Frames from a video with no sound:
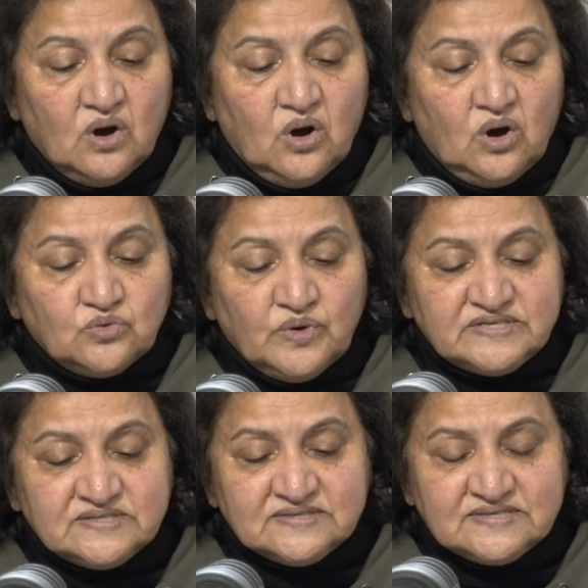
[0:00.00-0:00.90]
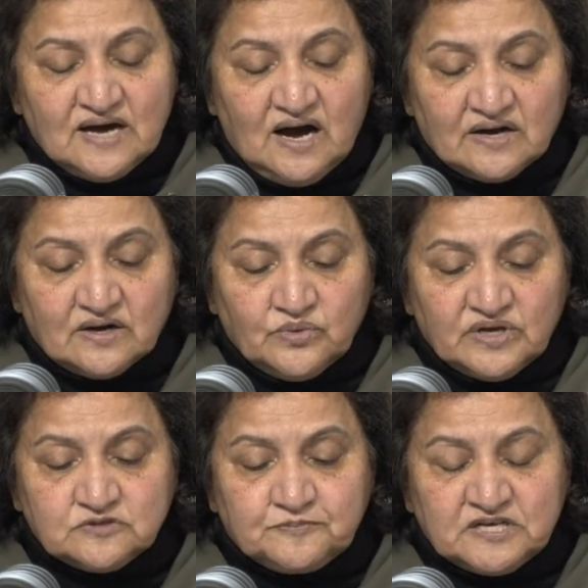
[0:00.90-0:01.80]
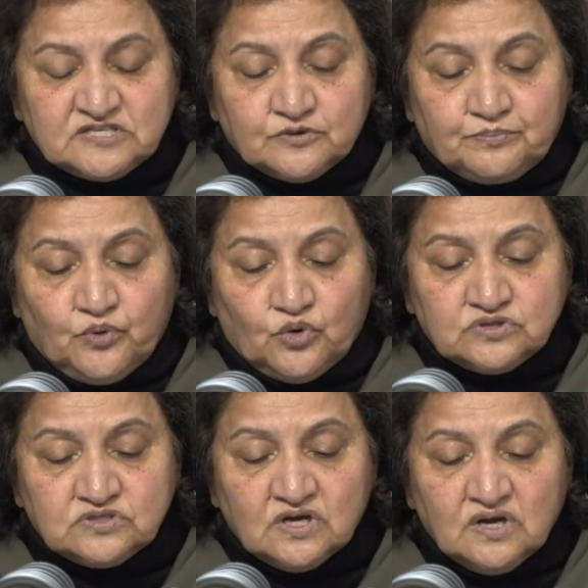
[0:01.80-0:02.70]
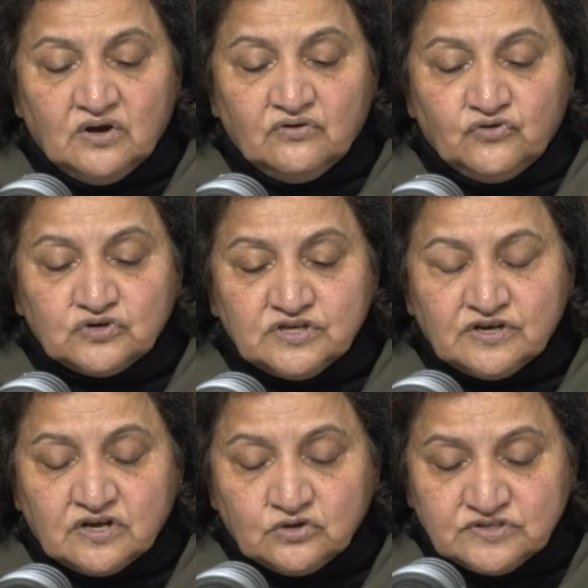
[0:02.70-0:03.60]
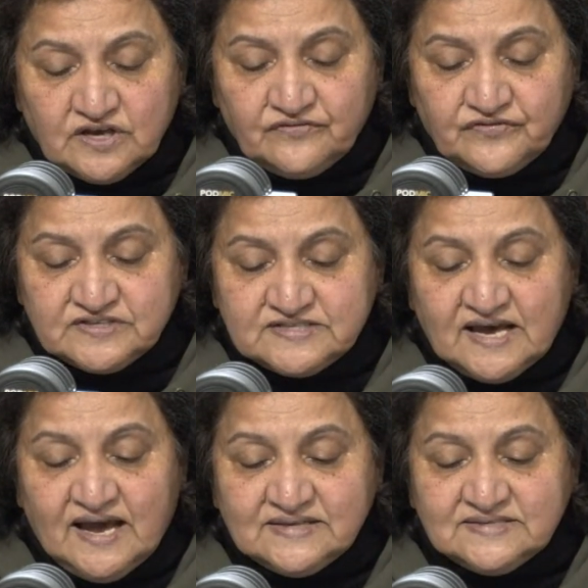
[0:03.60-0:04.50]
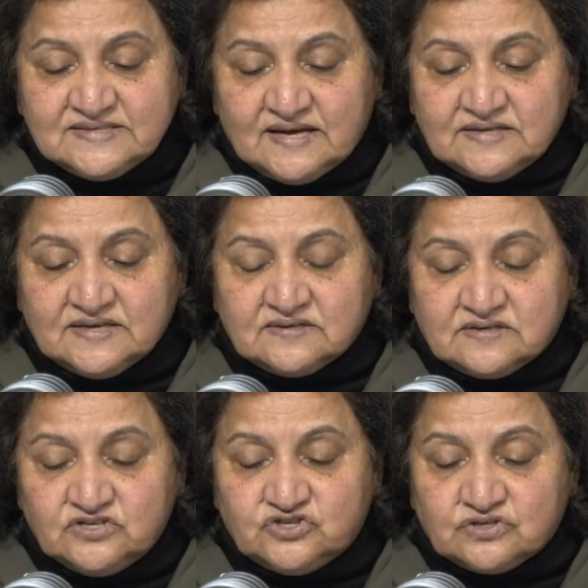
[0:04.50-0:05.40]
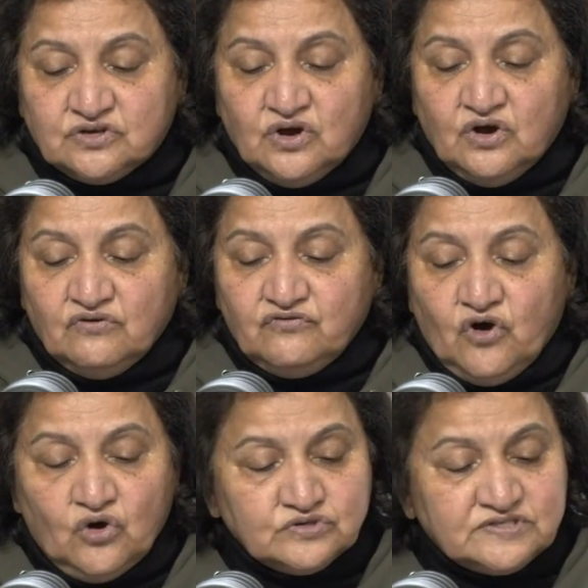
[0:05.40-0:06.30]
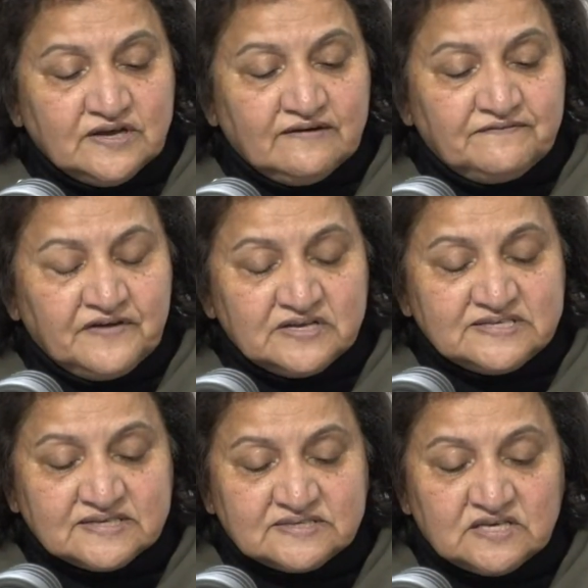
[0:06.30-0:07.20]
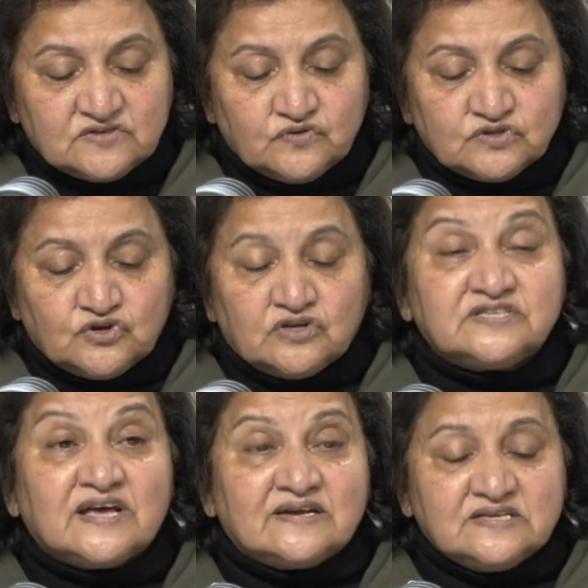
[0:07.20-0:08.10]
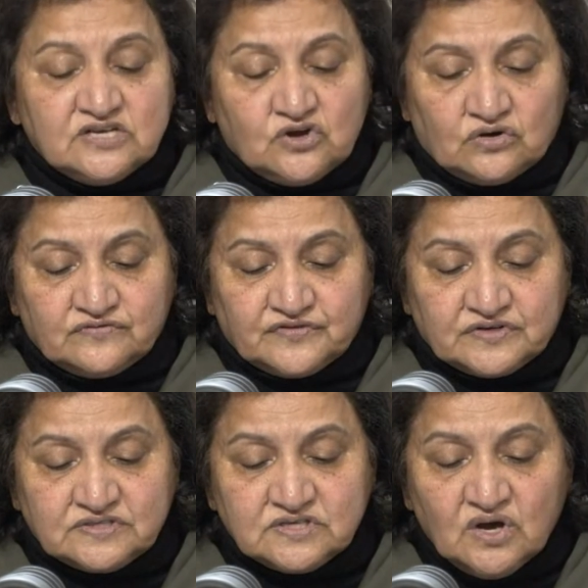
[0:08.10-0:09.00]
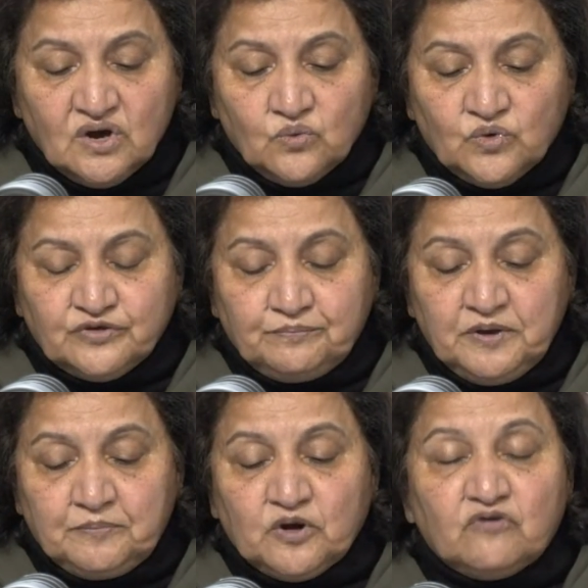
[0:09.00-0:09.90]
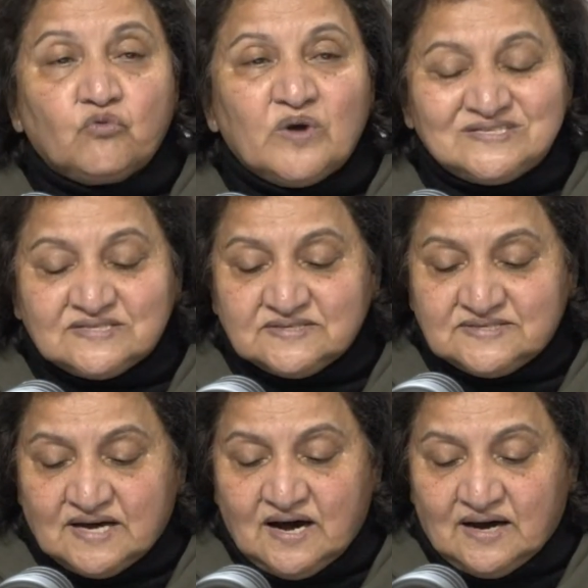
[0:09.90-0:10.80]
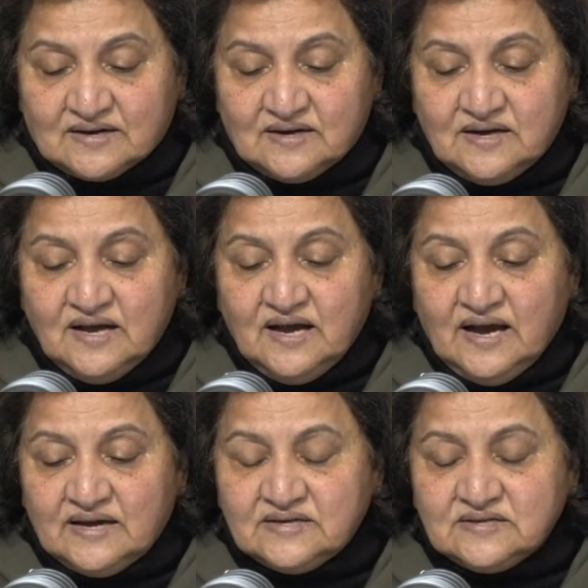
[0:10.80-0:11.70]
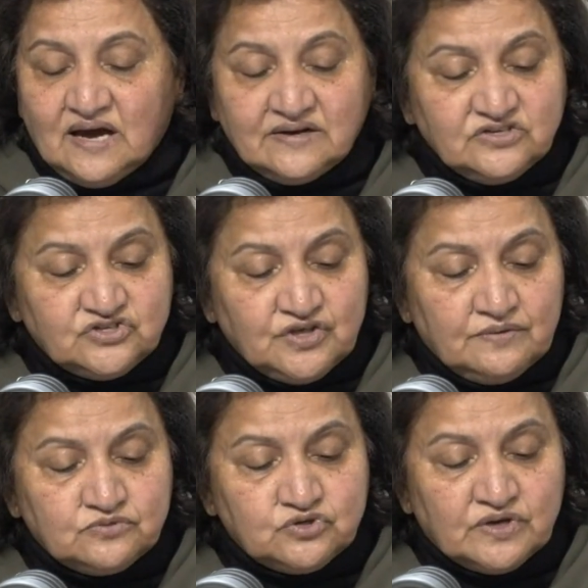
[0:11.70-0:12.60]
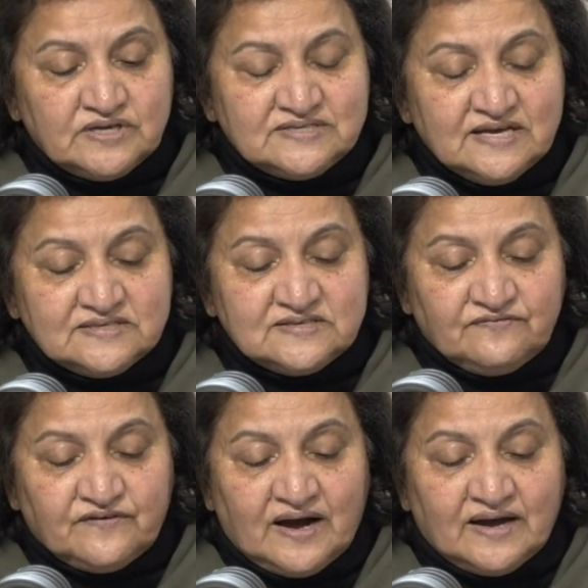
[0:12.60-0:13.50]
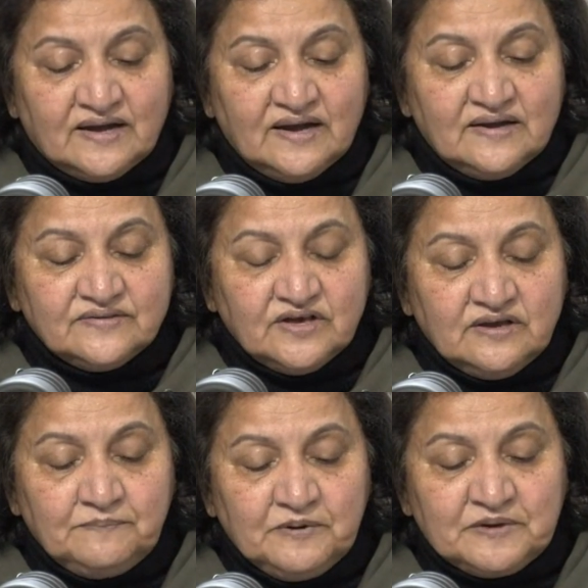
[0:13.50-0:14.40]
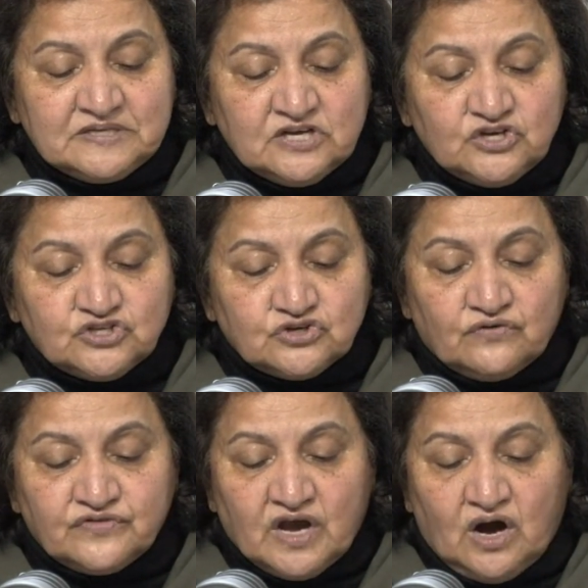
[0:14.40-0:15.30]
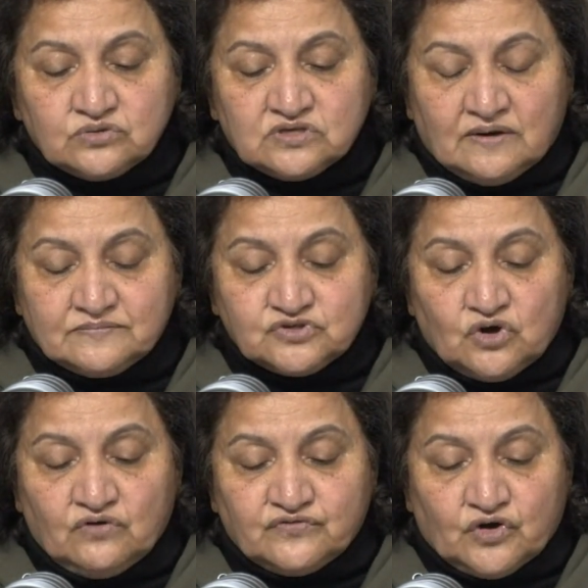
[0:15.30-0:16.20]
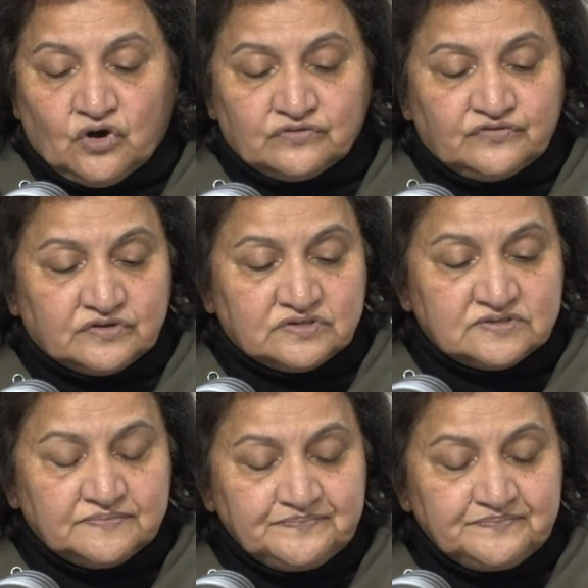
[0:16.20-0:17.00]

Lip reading: On Western Sahara, we expressed support for DIRCO's efforts and SADC region for hosting a very successful solidarity conference with the people of Western Sahara and encouraged them to intensify the implementation of the outcomes of the conference.